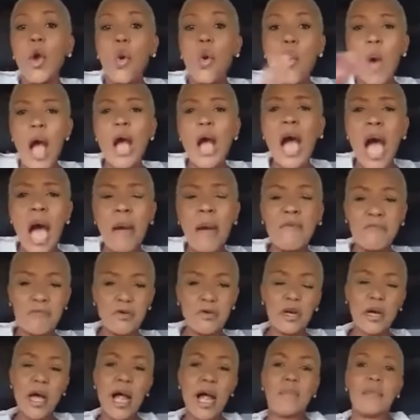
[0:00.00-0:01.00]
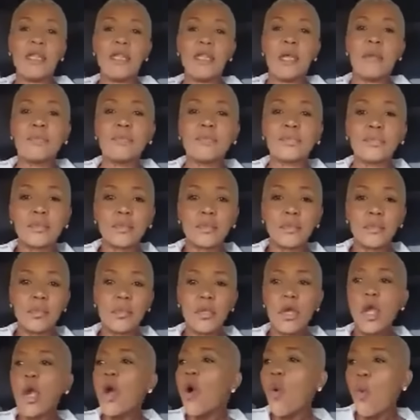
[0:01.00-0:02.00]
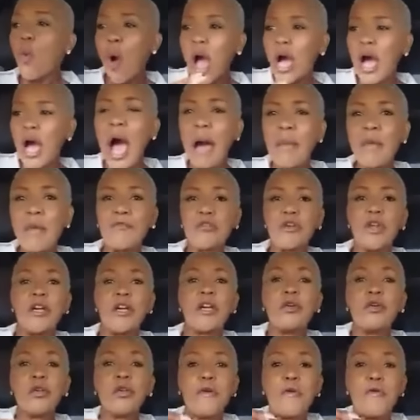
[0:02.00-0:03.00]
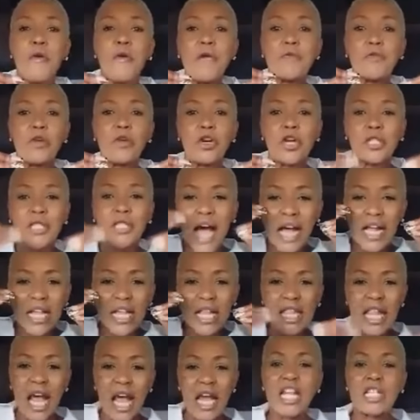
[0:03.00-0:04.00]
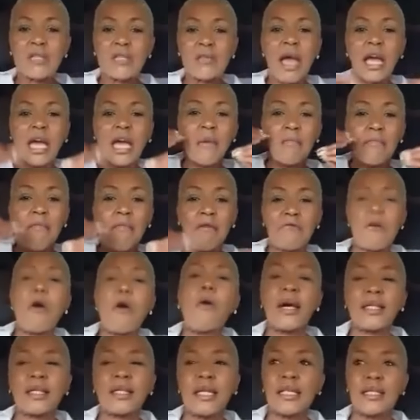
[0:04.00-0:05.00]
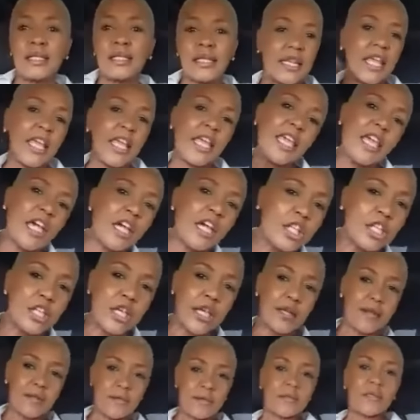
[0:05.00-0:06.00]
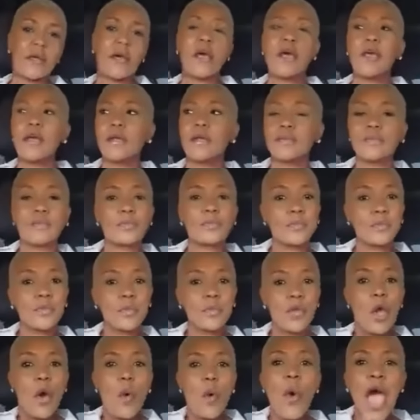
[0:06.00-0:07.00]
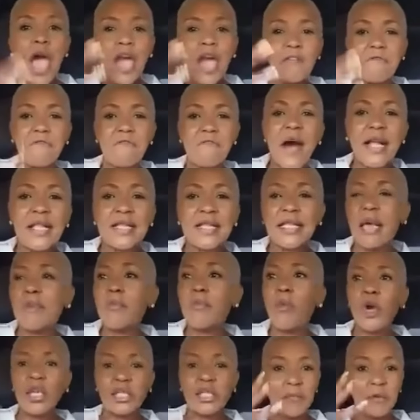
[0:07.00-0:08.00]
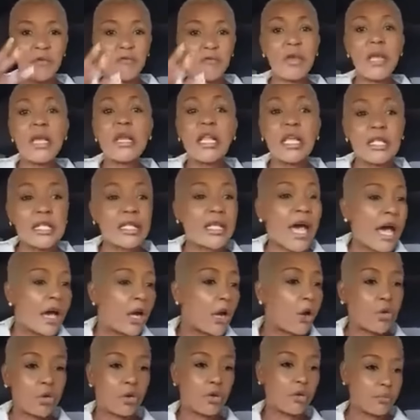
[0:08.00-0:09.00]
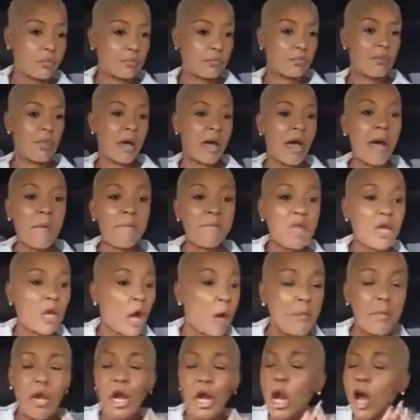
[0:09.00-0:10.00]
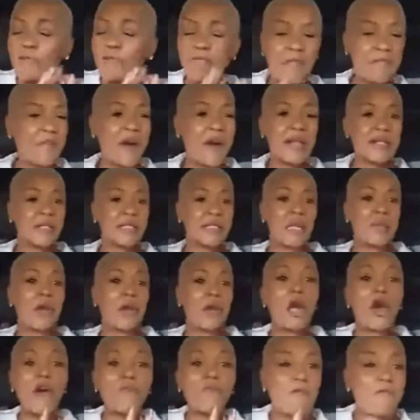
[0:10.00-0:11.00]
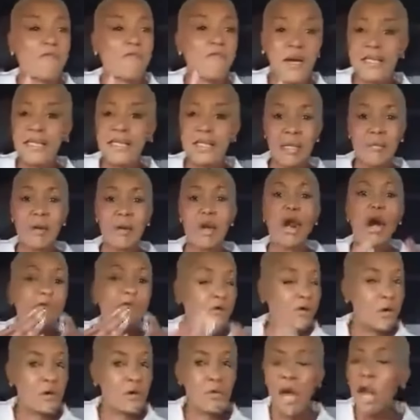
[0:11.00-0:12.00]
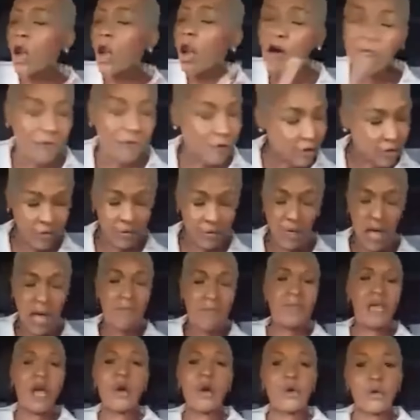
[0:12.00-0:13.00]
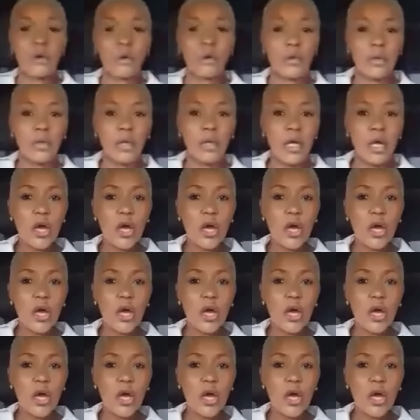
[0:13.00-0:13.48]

What about me if you don't call me name? What about me if you just acknowledge me and give me flowers and say, the angel? Where the fans them wish me really thank you them? But I big up, I love my fans them, I love my fans them, I love them, I love them. I love them.